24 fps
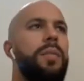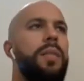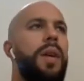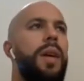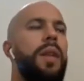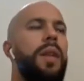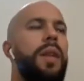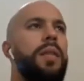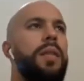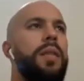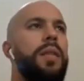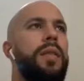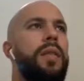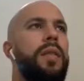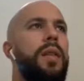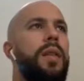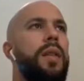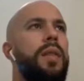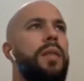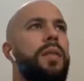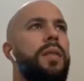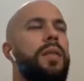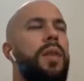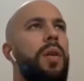And
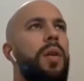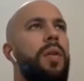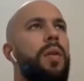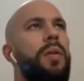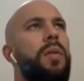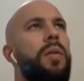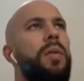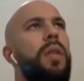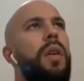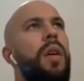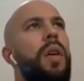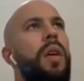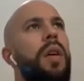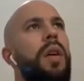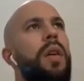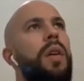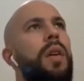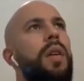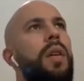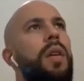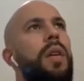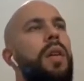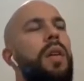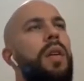so
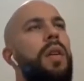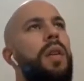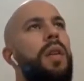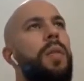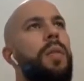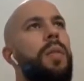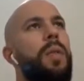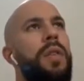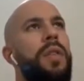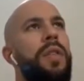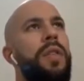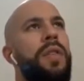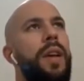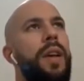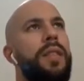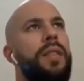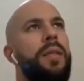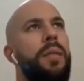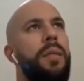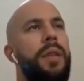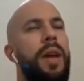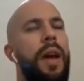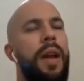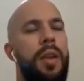when you're
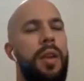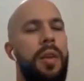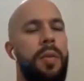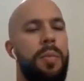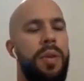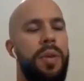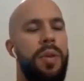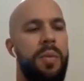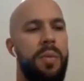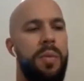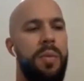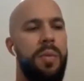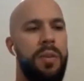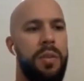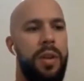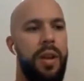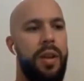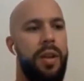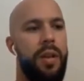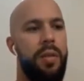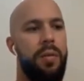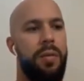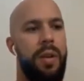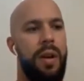flexible dieting, you pretty much you
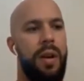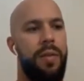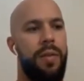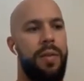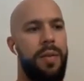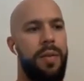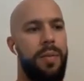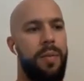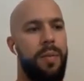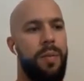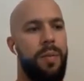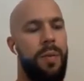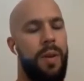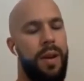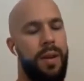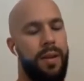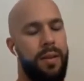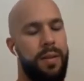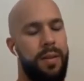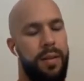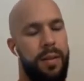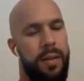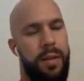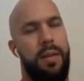can eat whatever you
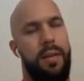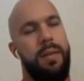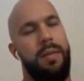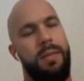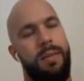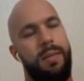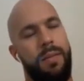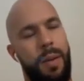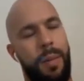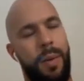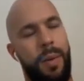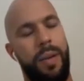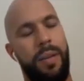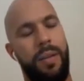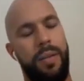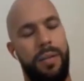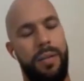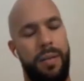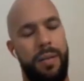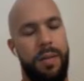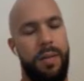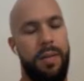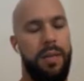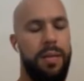want
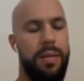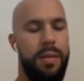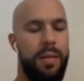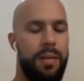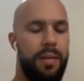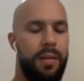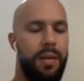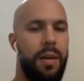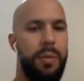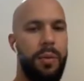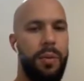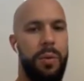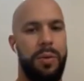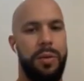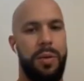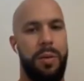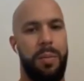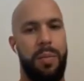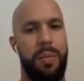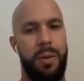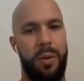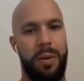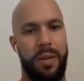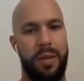up to a
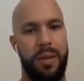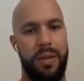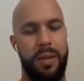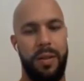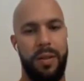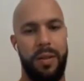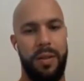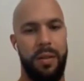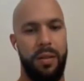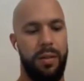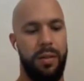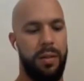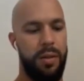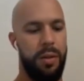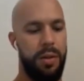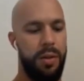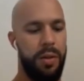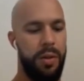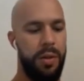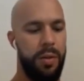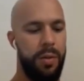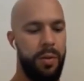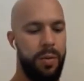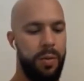certain point. Do
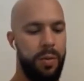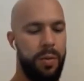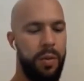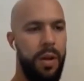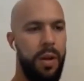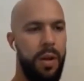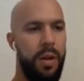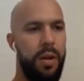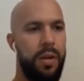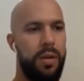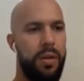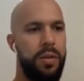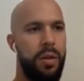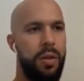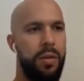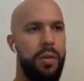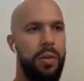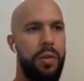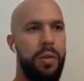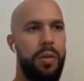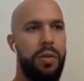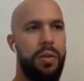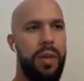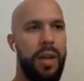you
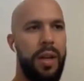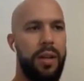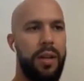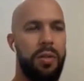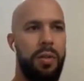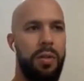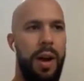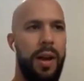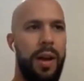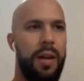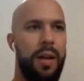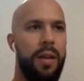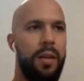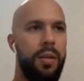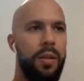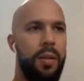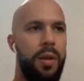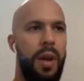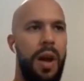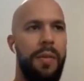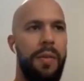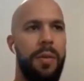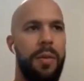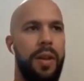like track, do
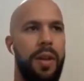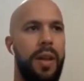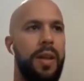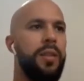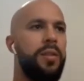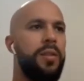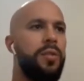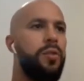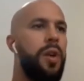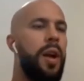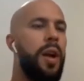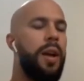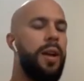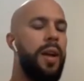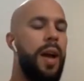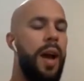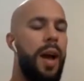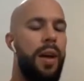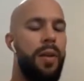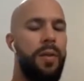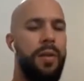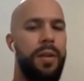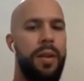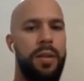you have your plans to track
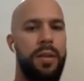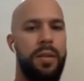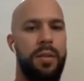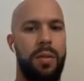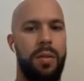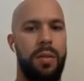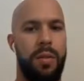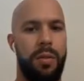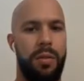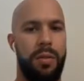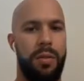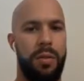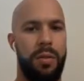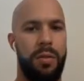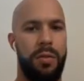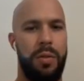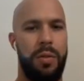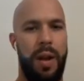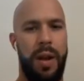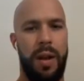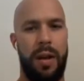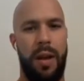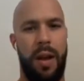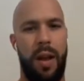calories, or do you
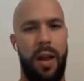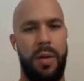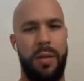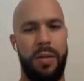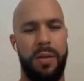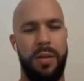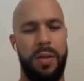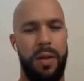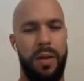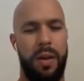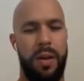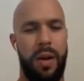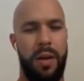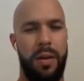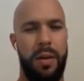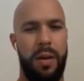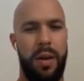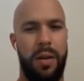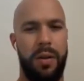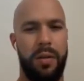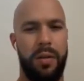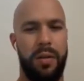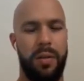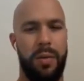track calories?
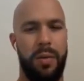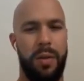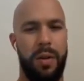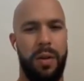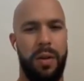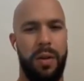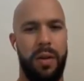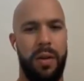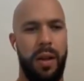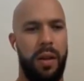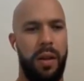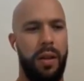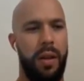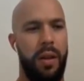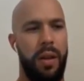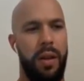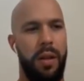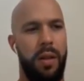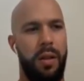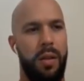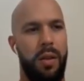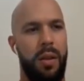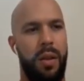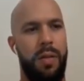How does it work? Like
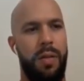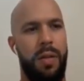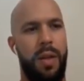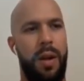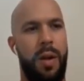if